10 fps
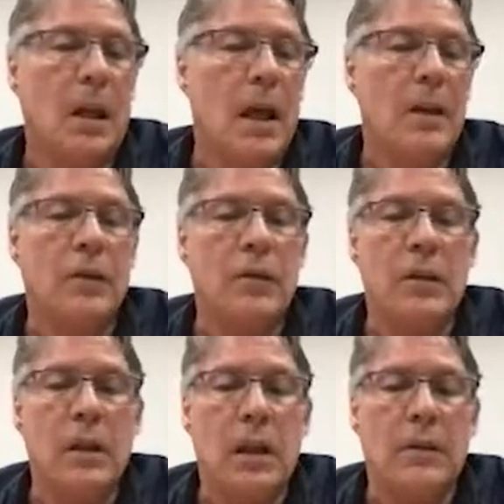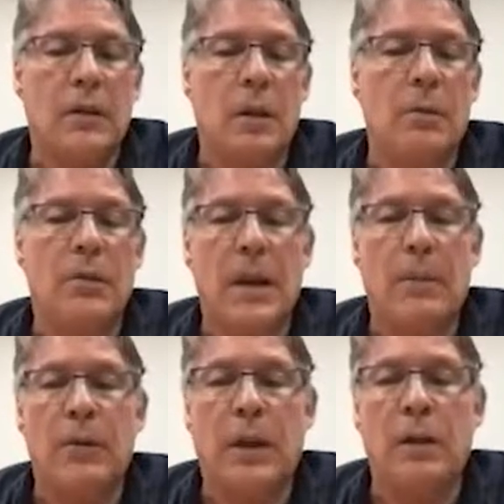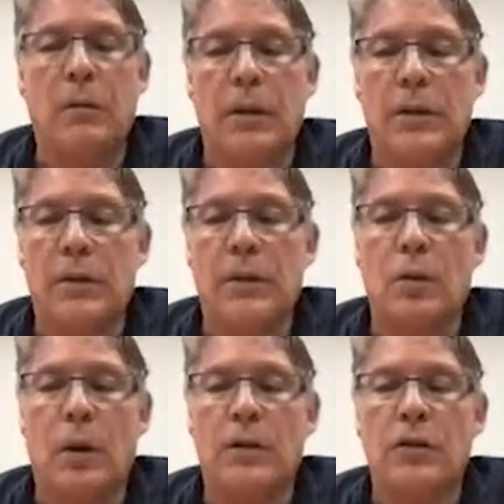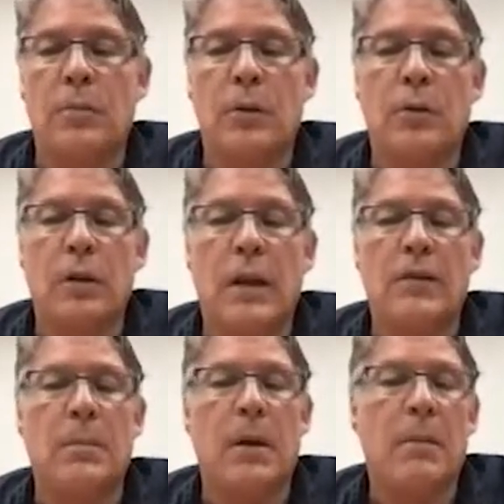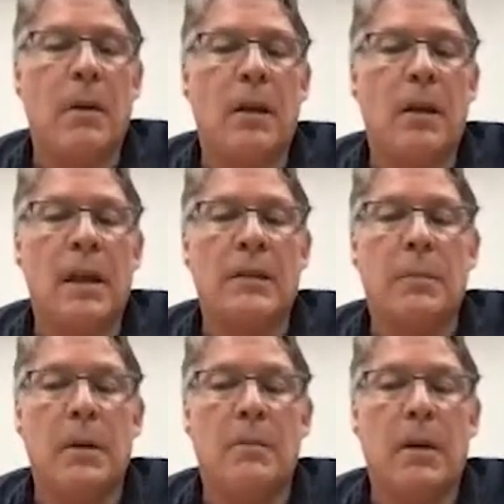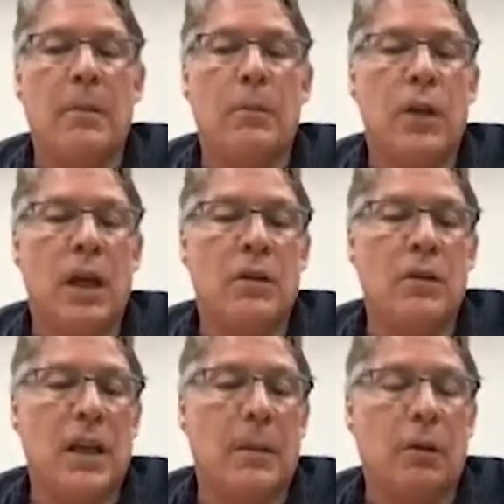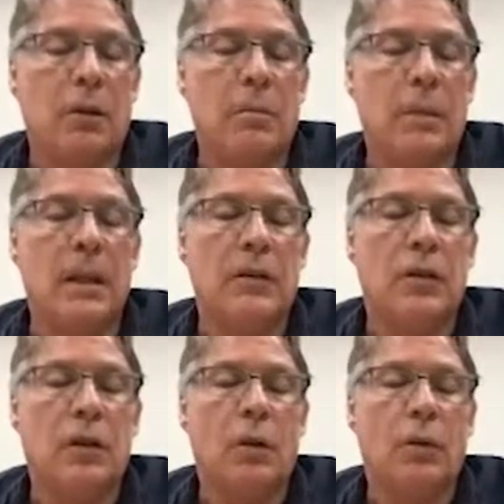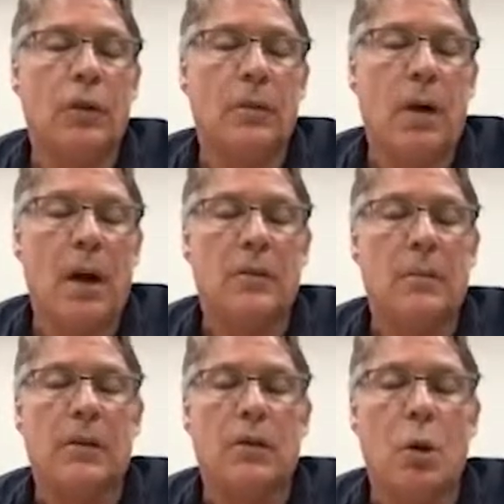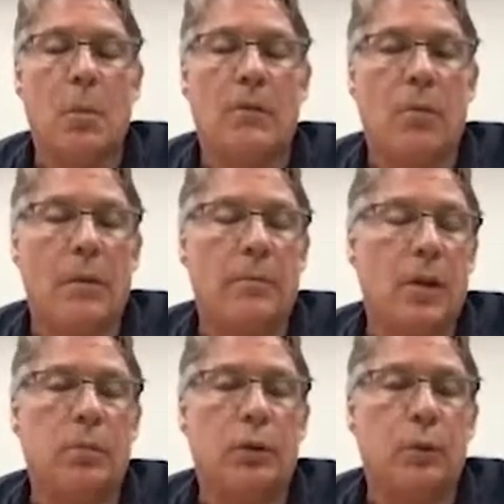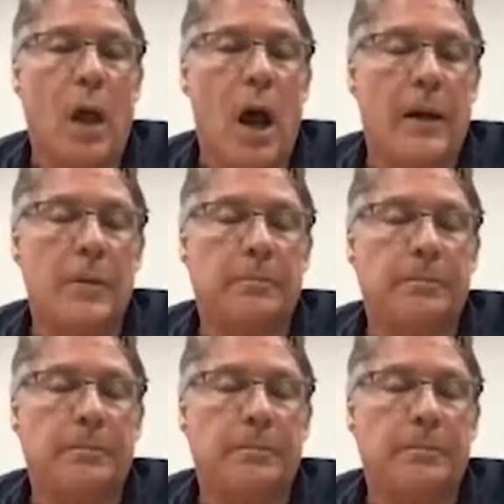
As you can see, as the number of samples increases, the joint distribution estimated by the mutation sampler begins to closely approximate the normative one, the blue line.